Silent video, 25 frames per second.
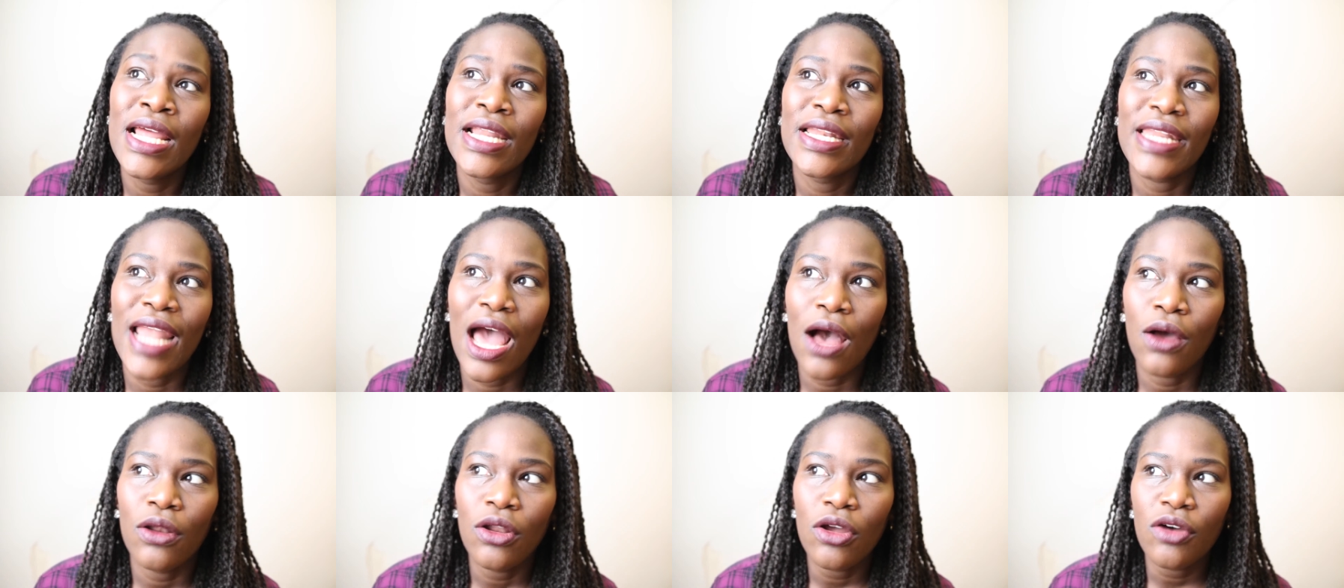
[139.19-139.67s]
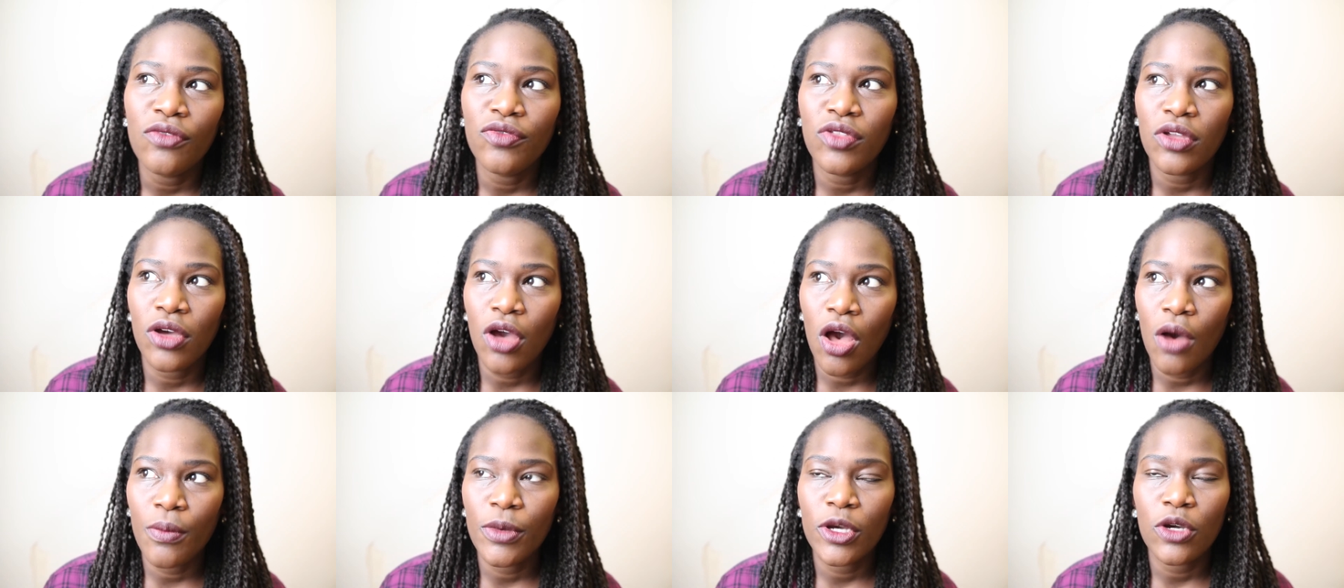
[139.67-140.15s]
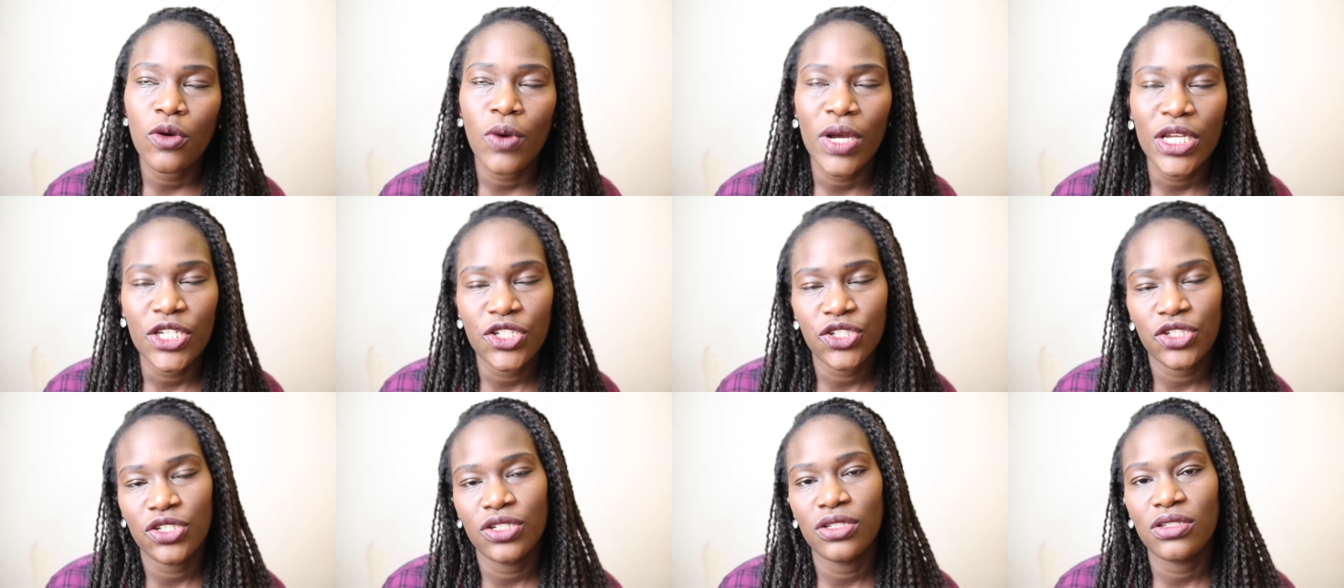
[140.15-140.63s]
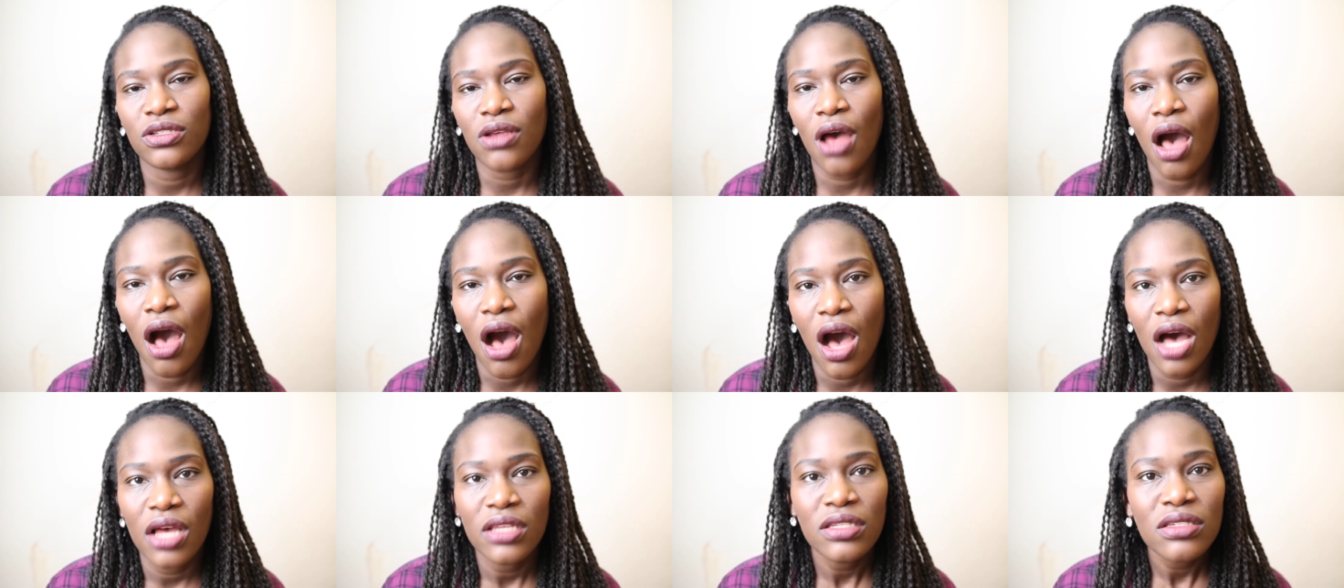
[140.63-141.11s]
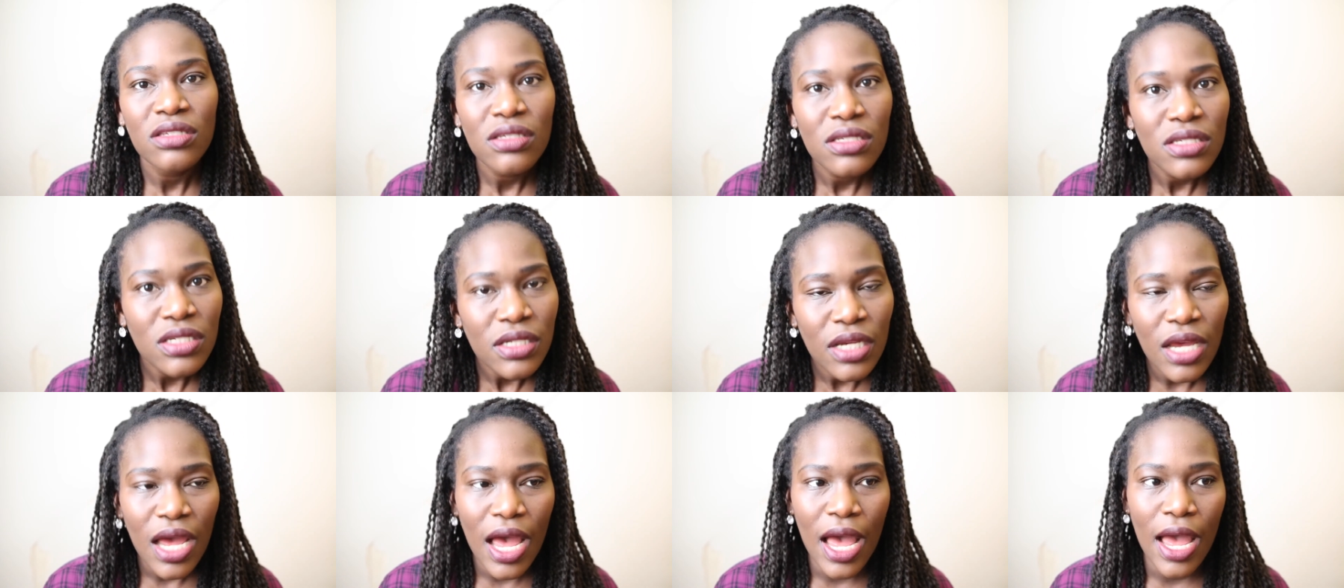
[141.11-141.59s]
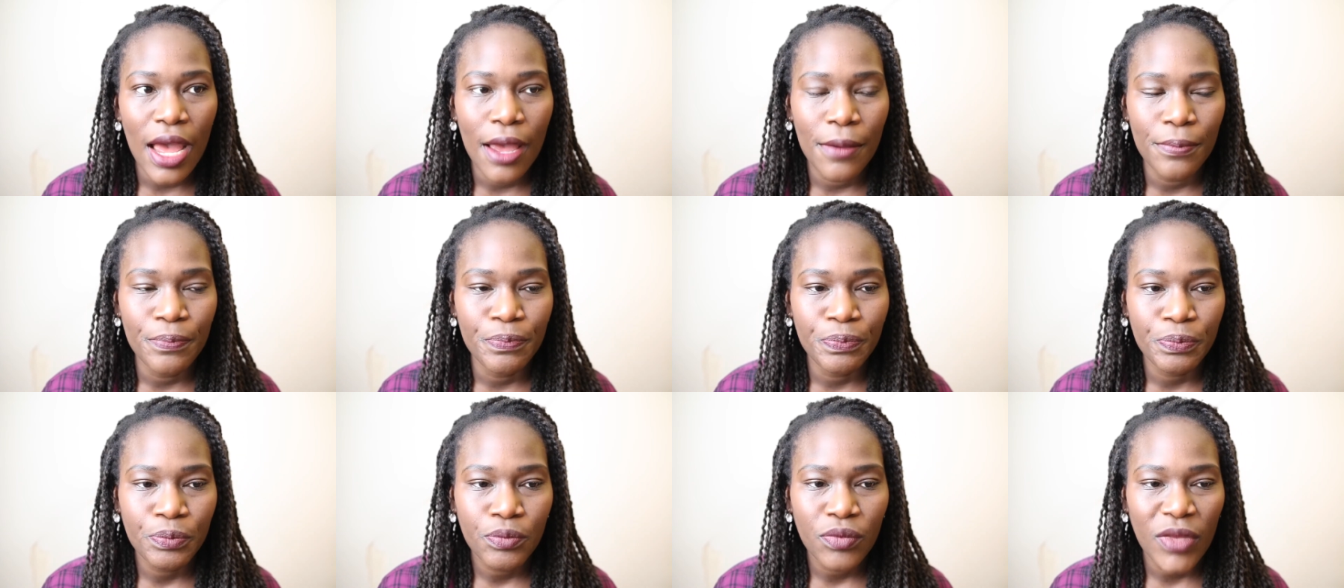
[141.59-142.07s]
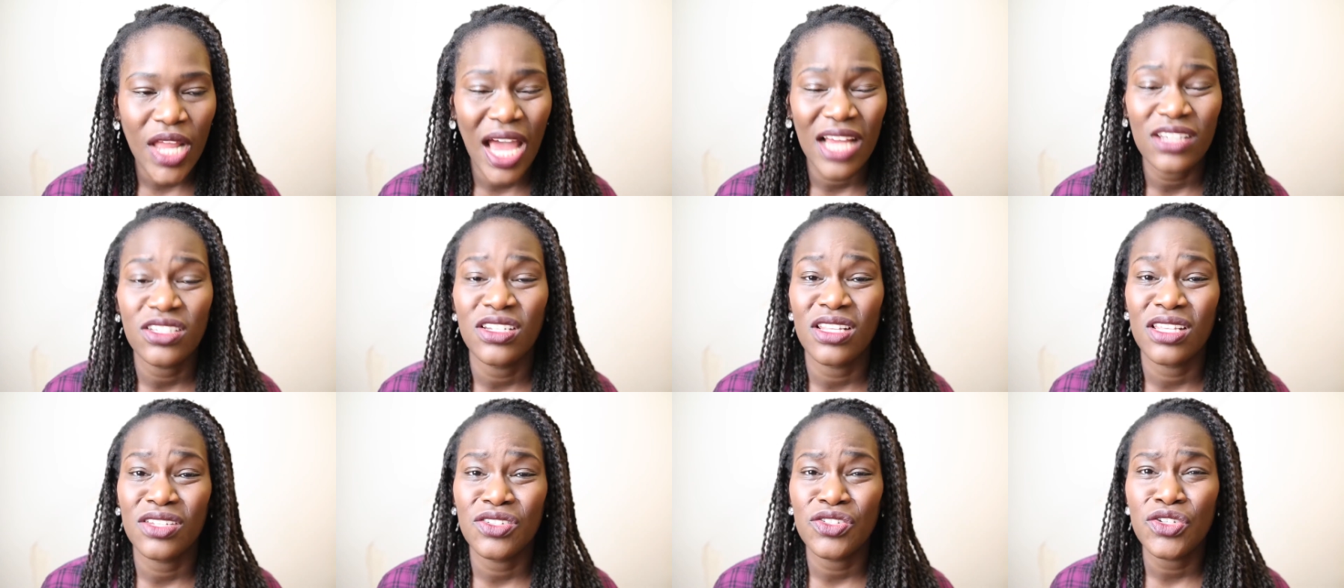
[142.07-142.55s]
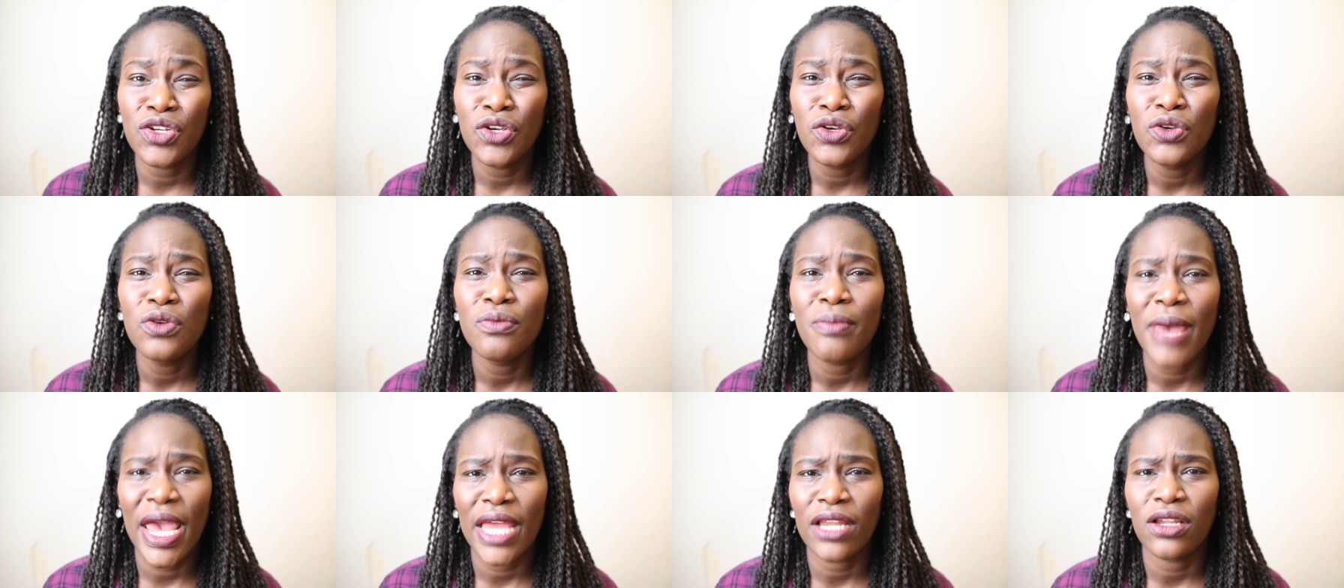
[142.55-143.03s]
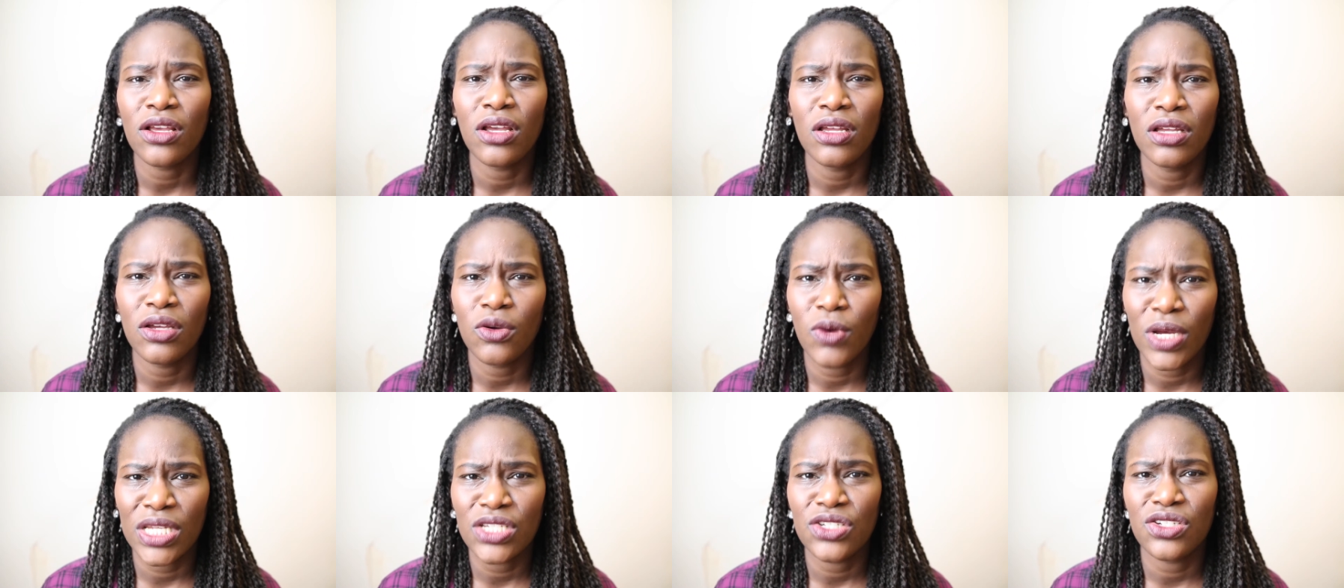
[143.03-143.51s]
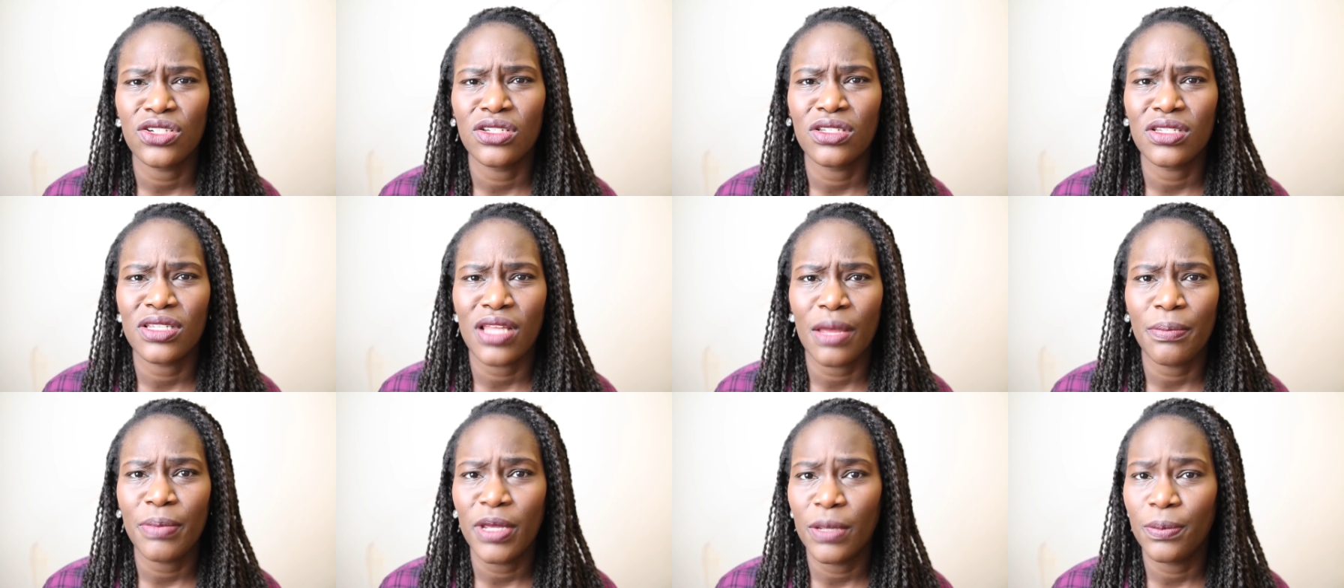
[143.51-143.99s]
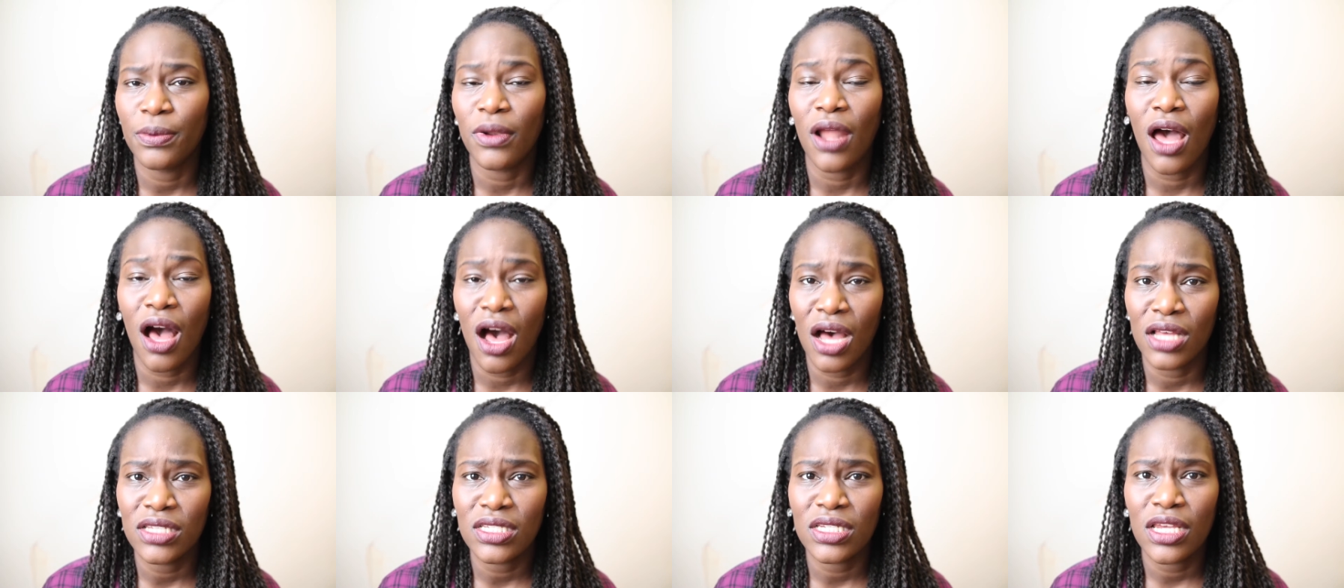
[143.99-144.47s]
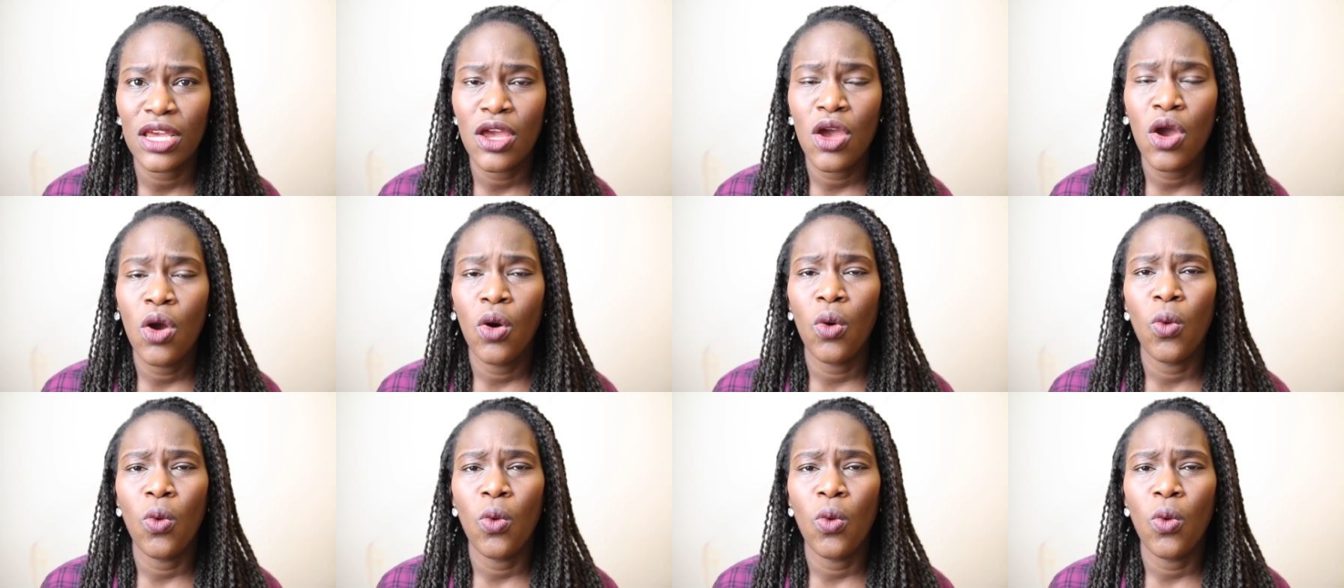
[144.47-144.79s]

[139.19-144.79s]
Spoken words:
Now, a lot of the common questions asked, actually there's 2 main questions that people ask.